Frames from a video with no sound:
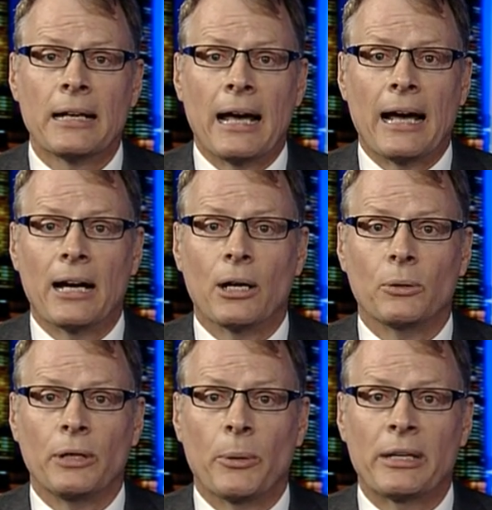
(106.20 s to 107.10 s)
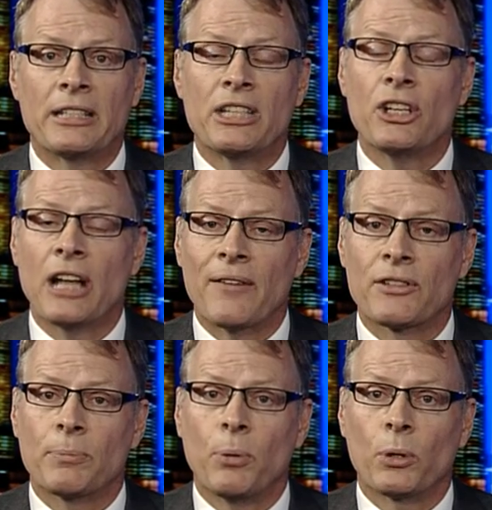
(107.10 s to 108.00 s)
Uh, you know, we continue to have
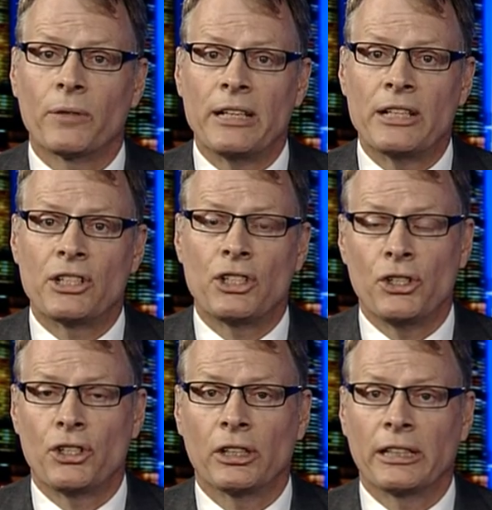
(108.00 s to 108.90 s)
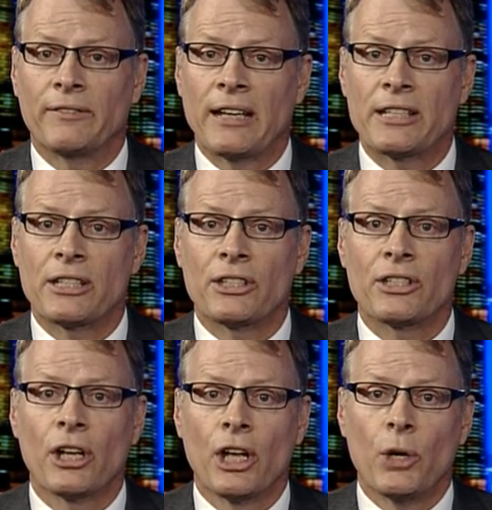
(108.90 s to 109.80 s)
support of the institutional
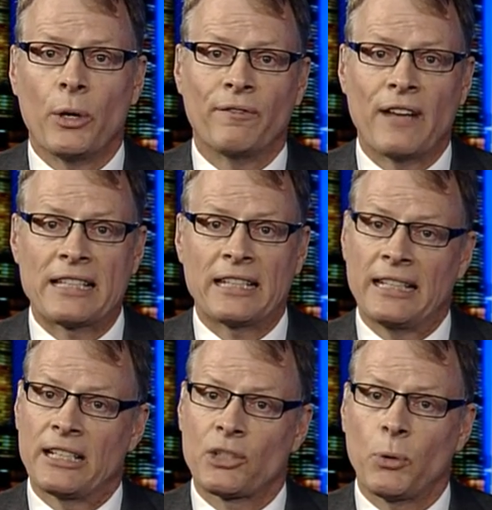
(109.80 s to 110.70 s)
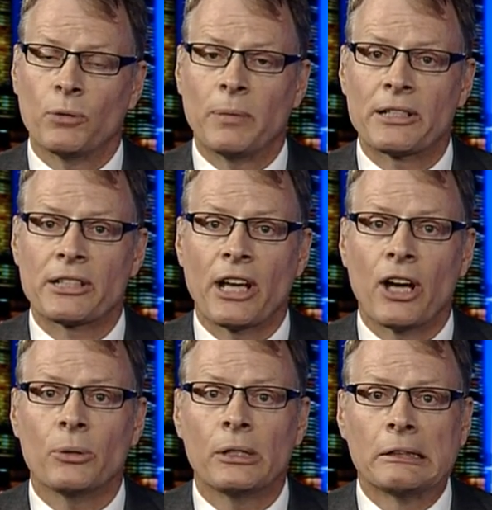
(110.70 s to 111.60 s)
investors who invested in us 12 months
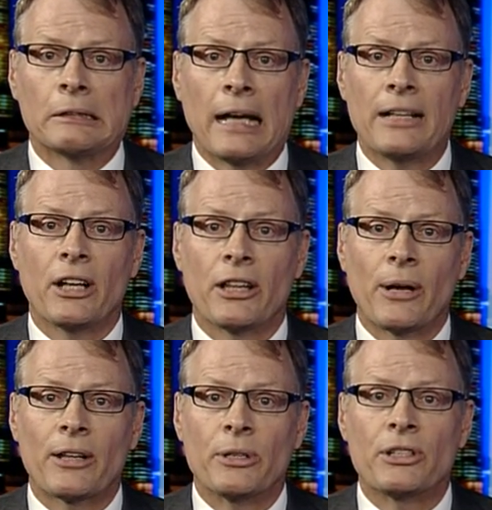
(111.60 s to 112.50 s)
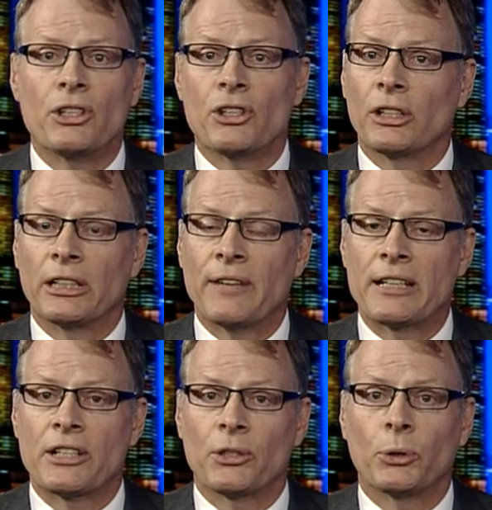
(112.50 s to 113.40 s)
ago. And, you know, there are other institutional
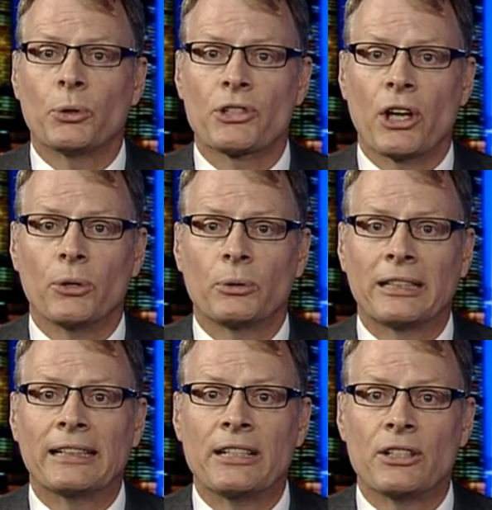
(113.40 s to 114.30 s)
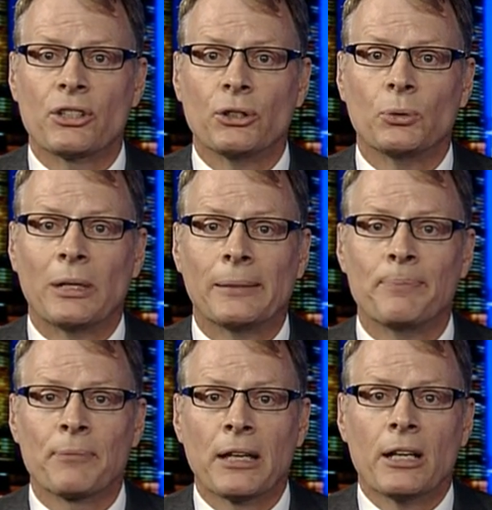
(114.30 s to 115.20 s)
investors who are also keen to, um,
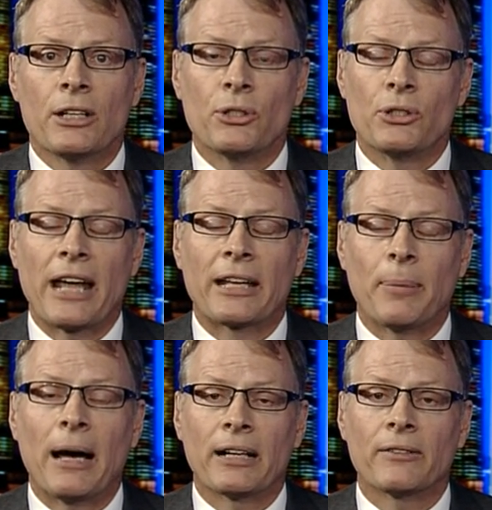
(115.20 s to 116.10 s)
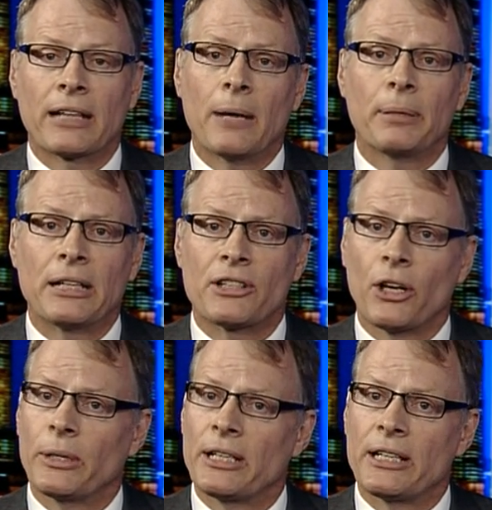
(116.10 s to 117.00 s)
to take a part of the company.
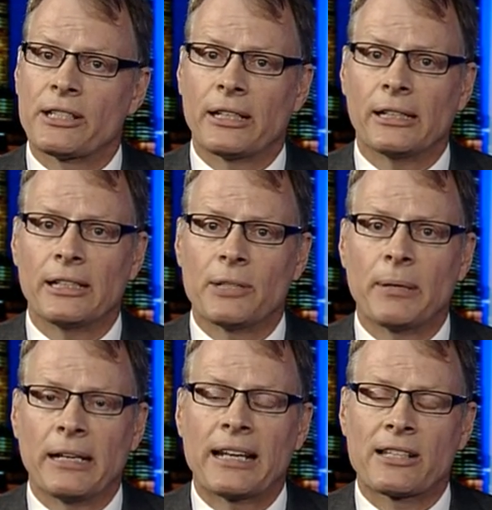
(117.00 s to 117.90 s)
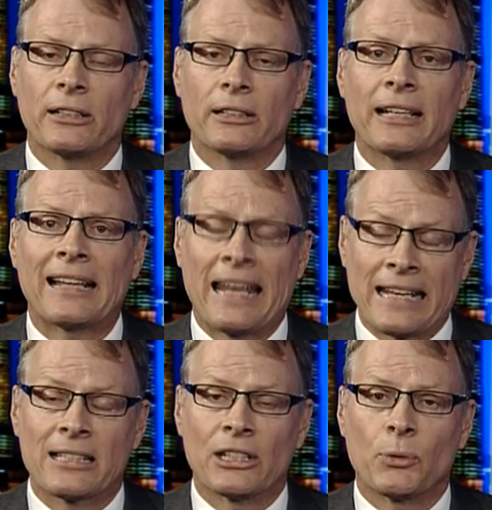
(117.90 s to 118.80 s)
So it, it's, uh, it's been an excellent,
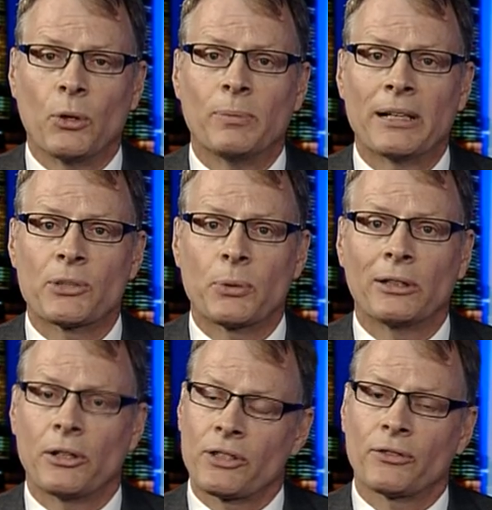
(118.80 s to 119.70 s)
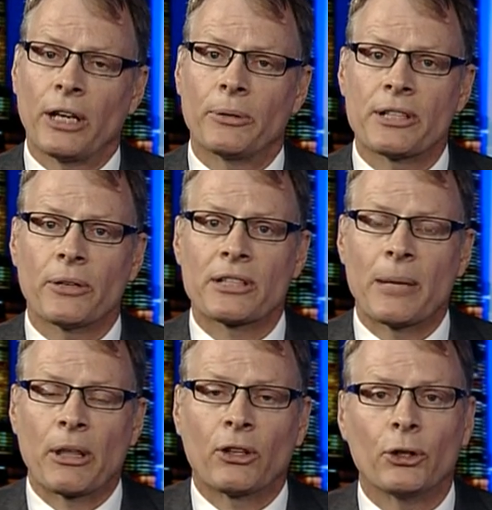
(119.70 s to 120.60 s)
excellent 12 months with lots of great results
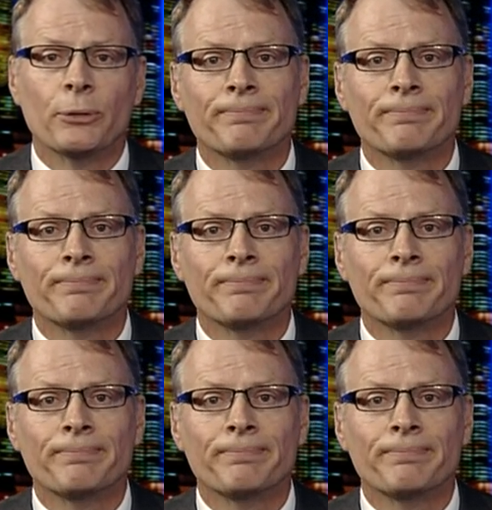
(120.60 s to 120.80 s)
coming through.